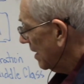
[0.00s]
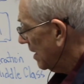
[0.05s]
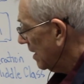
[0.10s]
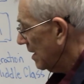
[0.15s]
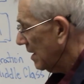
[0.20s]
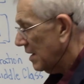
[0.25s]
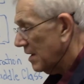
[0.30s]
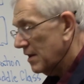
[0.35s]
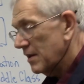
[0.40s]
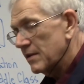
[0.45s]

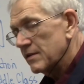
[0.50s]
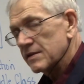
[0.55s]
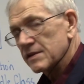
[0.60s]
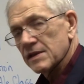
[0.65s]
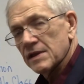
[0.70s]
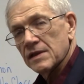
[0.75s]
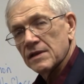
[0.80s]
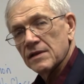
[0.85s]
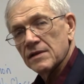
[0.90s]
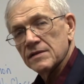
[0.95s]
Uh,
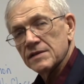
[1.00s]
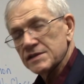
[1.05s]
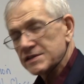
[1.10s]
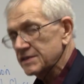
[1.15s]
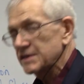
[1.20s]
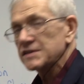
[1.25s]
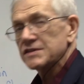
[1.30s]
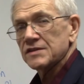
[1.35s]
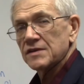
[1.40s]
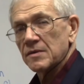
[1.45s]
this
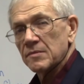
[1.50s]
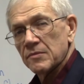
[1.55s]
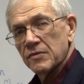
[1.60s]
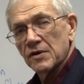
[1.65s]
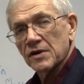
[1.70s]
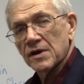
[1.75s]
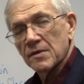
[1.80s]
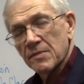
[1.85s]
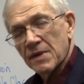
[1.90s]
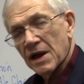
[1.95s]
isn't a
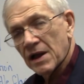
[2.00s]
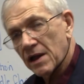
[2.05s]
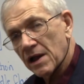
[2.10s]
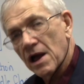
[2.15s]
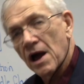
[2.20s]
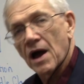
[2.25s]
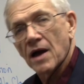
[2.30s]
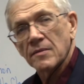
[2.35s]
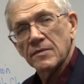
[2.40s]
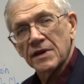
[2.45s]
book about
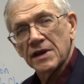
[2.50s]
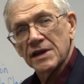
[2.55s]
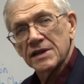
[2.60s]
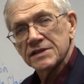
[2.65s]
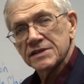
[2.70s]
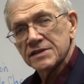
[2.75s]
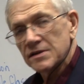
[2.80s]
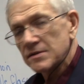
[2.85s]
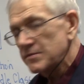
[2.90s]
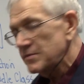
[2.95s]

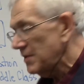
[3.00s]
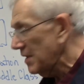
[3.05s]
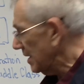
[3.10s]
communism.